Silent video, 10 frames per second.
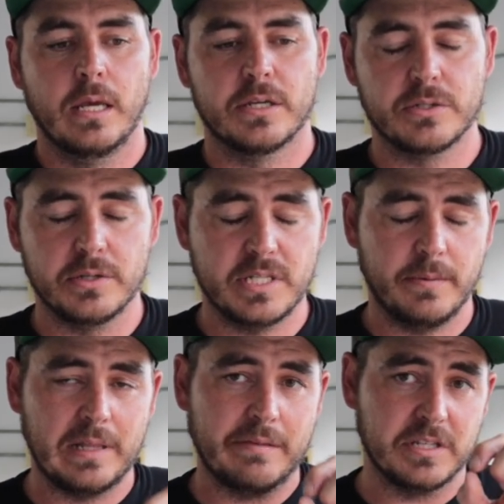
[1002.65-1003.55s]
because those
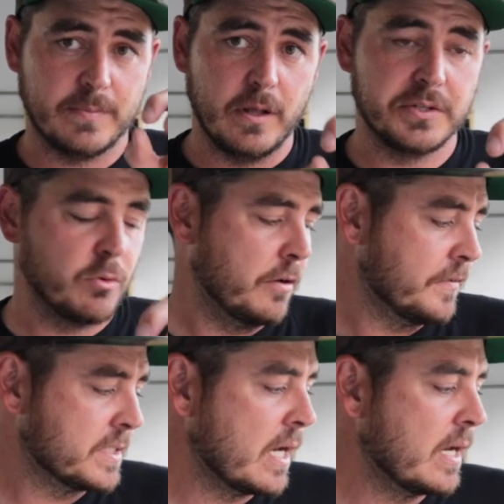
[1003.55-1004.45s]
typically have the smallest
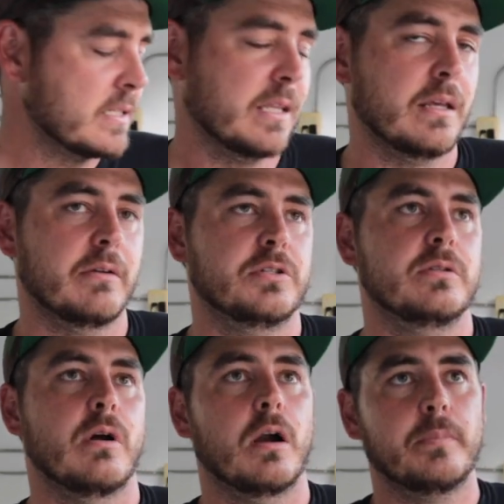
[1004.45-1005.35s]
orifice size and
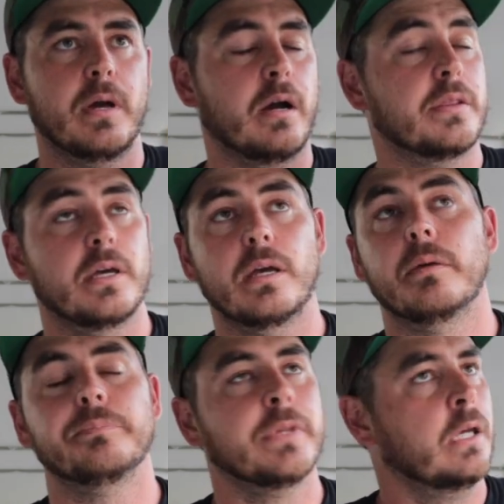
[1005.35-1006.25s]
the